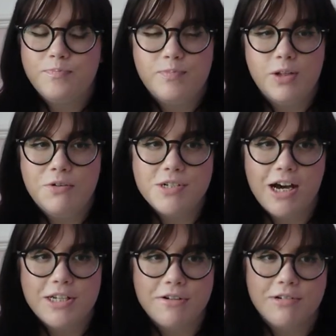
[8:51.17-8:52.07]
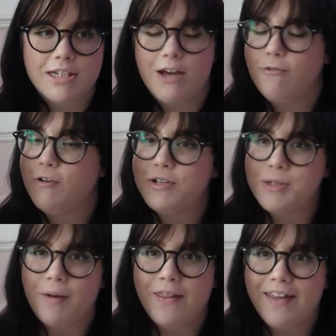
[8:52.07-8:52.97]
news articles that I wrote
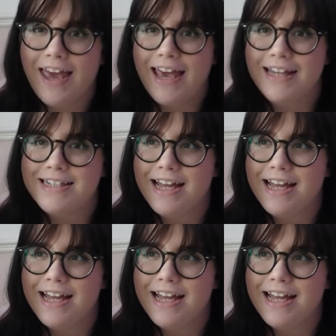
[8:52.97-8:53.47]
about the case,